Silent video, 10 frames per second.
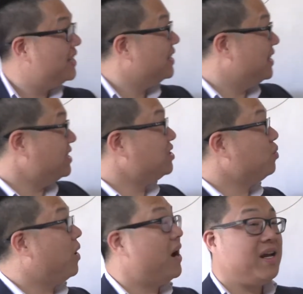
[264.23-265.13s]
This is
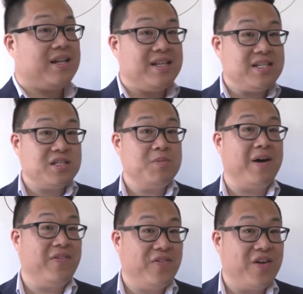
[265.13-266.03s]
why this is my
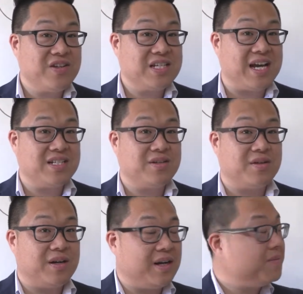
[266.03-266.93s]
first
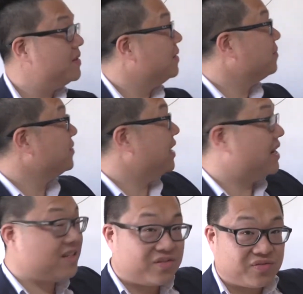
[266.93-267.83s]
category.
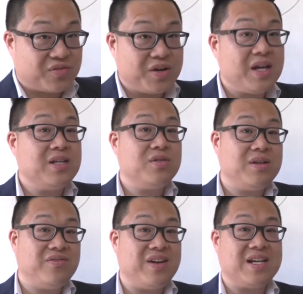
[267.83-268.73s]
It is free to
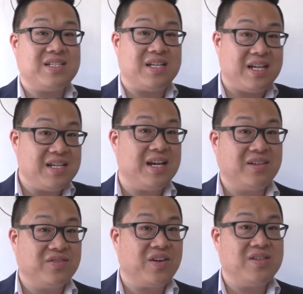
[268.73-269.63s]
invest in
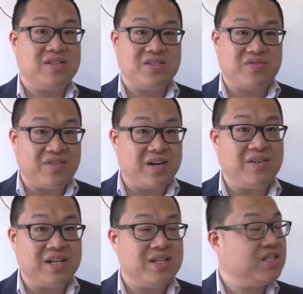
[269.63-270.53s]
index funds. It's
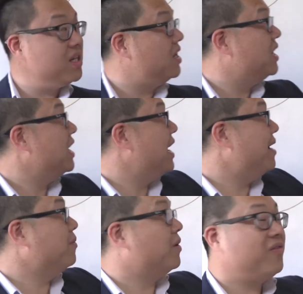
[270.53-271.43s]
very easy.
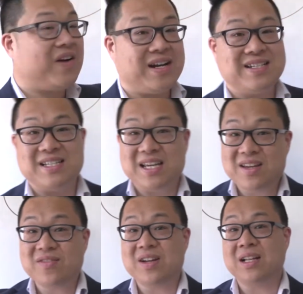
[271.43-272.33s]
M1 Finance
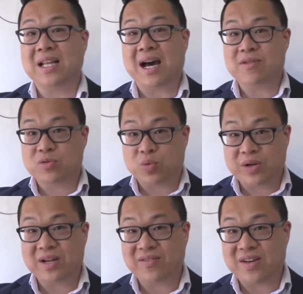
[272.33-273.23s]
even allows
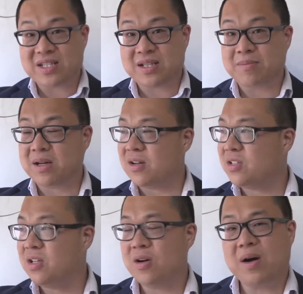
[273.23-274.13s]
reinvesting
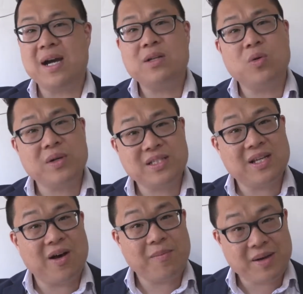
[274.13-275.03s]
because, you know, I'd always
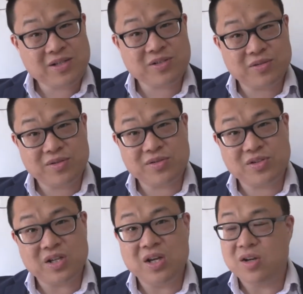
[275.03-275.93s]
tell my
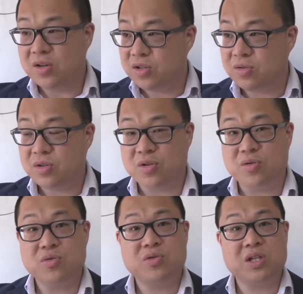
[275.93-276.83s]
students to
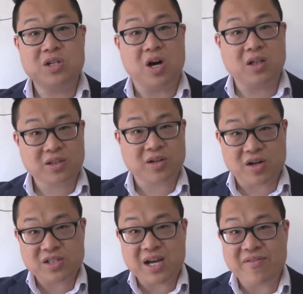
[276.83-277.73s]
use the dollar
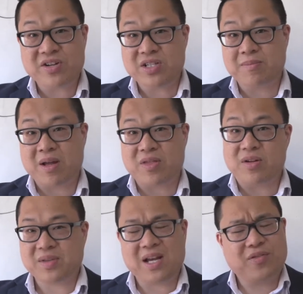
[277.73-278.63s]
cost averaging
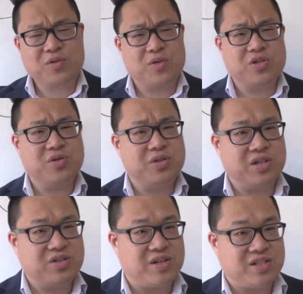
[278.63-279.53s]
method. And of course, using
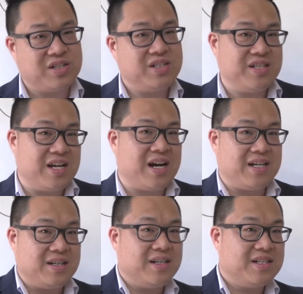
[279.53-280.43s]
a strategy that
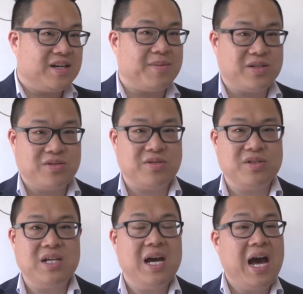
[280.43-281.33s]
I tell my
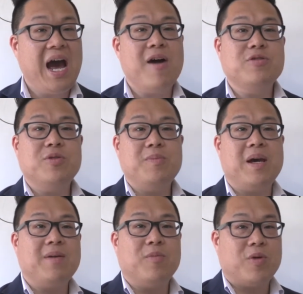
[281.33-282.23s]
students how to
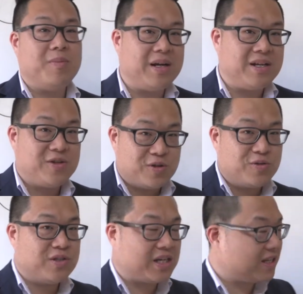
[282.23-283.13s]
make more money
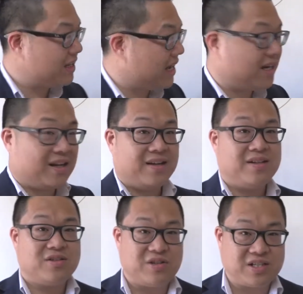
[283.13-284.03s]
using that
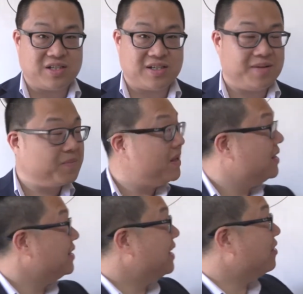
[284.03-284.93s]
strategy.
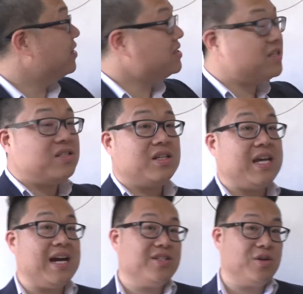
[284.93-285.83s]
Now, this is the
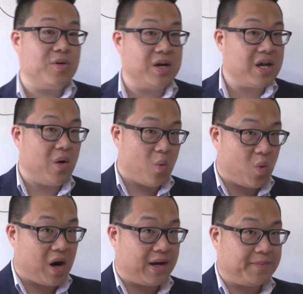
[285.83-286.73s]
category 1.